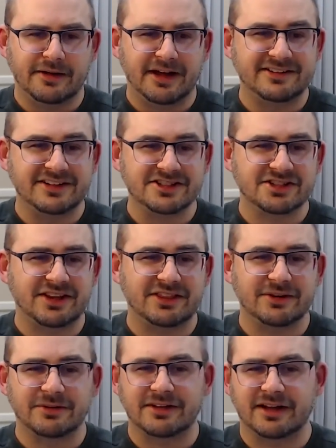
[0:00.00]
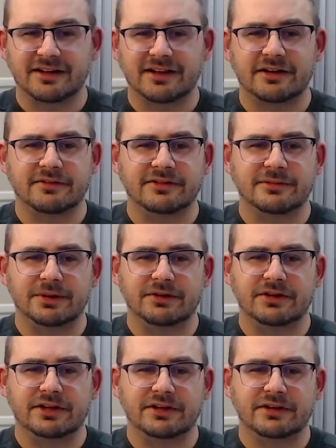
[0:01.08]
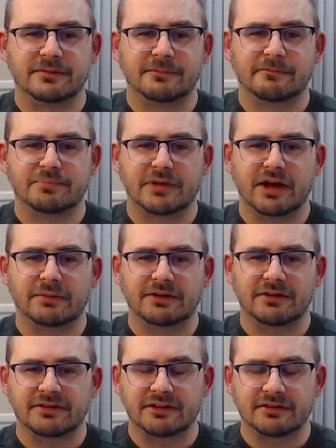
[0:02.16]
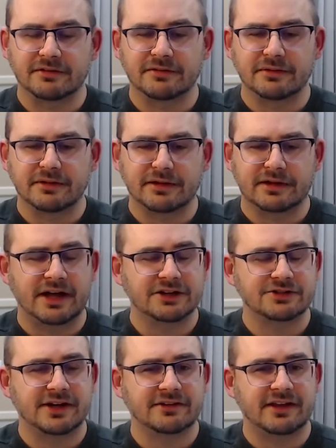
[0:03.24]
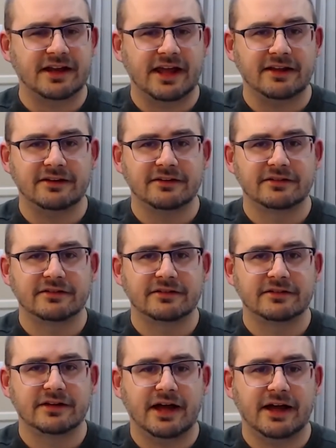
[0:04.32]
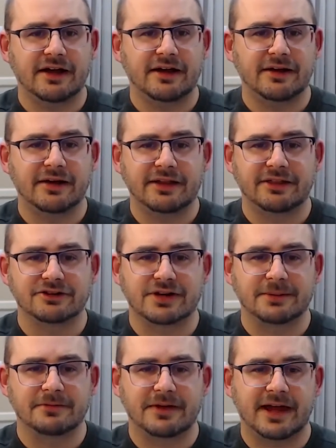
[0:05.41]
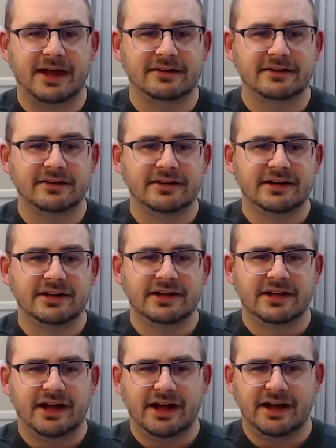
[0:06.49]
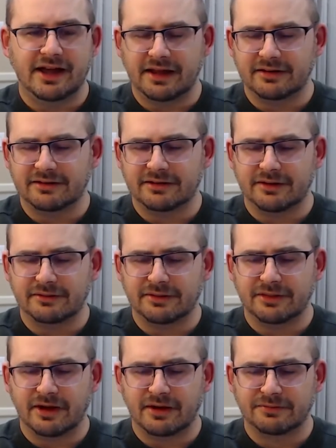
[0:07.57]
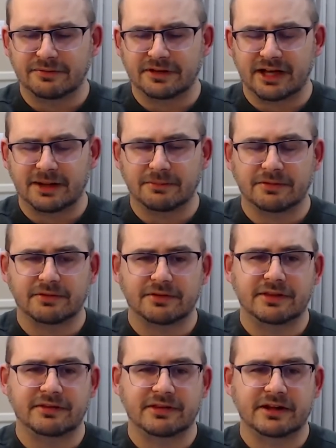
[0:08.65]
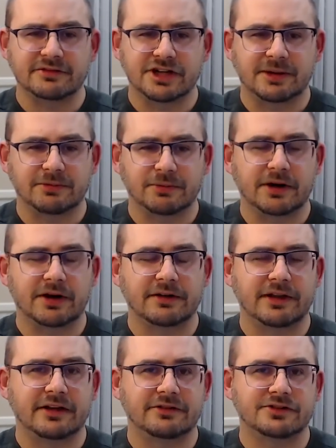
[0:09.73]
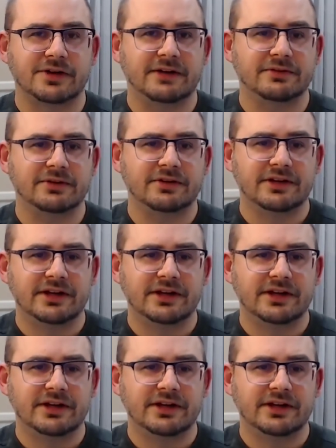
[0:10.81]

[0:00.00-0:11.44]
Additionally, there's not a lot of stability around these things. Contracts can end at the drop of a hat, and they oftentimes these kind of jobs require a lot of travel.